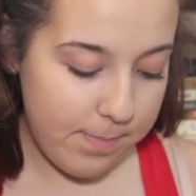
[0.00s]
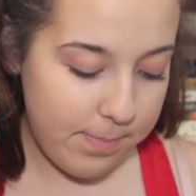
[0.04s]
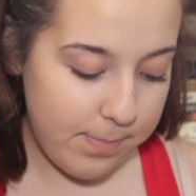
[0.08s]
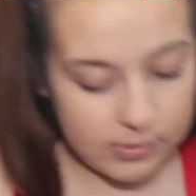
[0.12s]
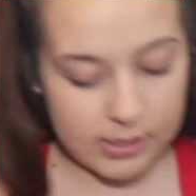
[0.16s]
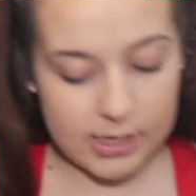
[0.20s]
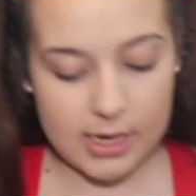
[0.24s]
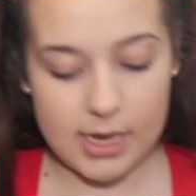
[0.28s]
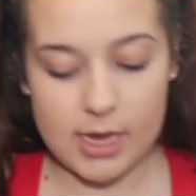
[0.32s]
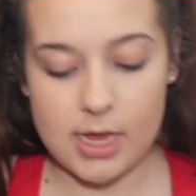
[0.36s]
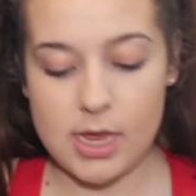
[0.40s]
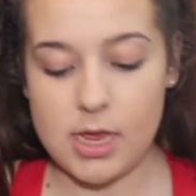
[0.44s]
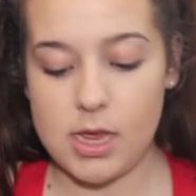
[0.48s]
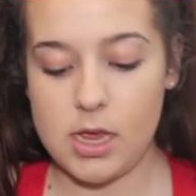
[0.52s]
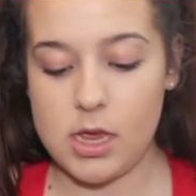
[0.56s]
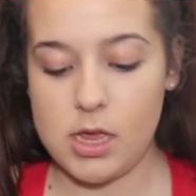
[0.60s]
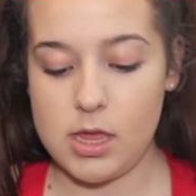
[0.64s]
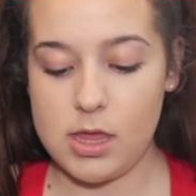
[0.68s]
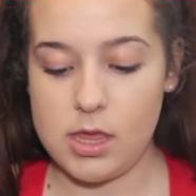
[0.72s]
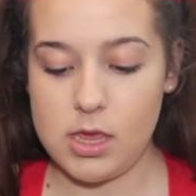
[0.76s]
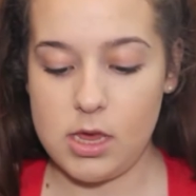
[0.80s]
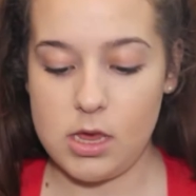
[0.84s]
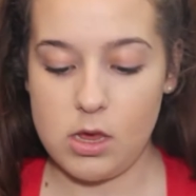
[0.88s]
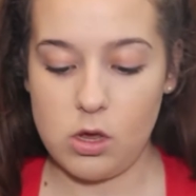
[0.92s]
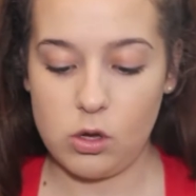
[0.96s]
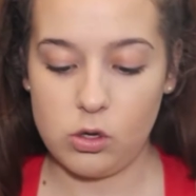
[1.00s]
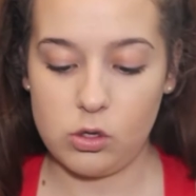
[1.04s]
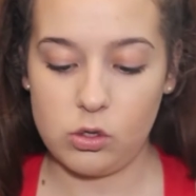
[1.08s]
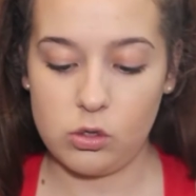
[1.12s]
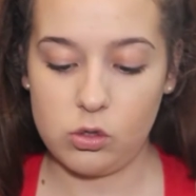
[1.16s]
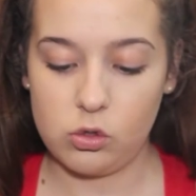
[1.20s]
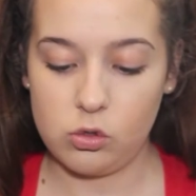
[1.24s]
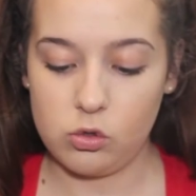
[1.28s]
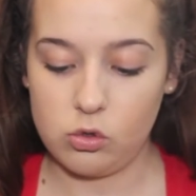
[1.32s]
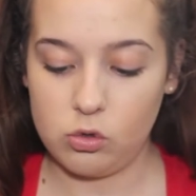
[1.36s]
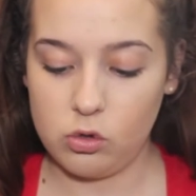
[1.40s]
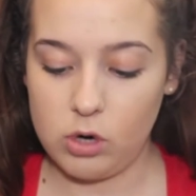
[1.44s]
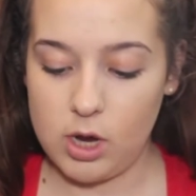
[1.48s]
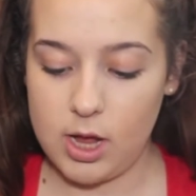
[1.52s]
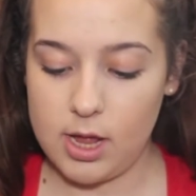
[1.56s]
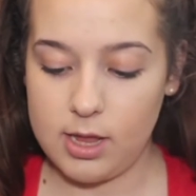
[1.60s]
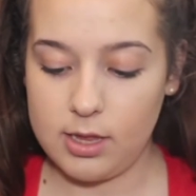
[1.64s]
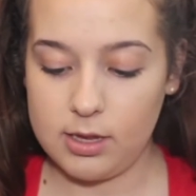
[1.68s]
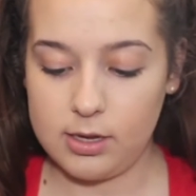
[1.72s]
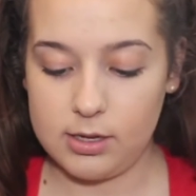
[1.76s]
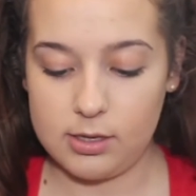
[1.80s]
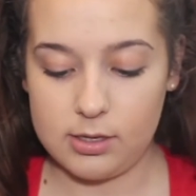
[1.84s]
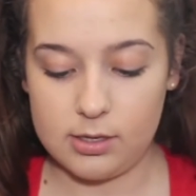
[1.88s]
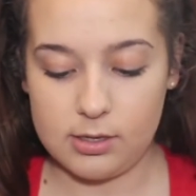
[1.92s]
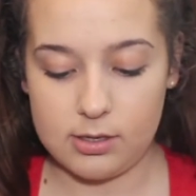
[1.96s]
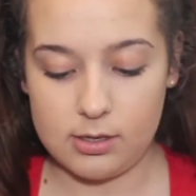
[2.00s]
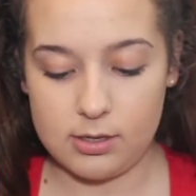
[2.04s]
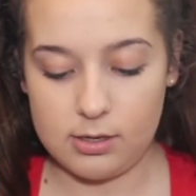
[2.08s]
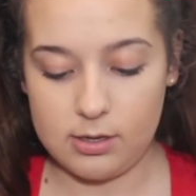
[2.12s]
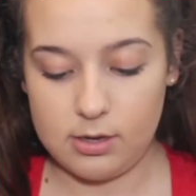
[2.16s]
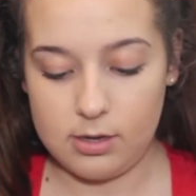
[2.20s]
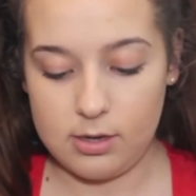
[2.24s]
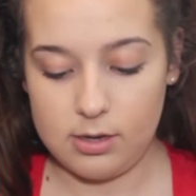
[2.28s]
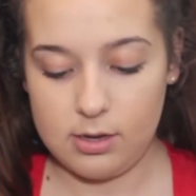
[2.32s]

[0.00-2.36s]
I'm taking the Australis,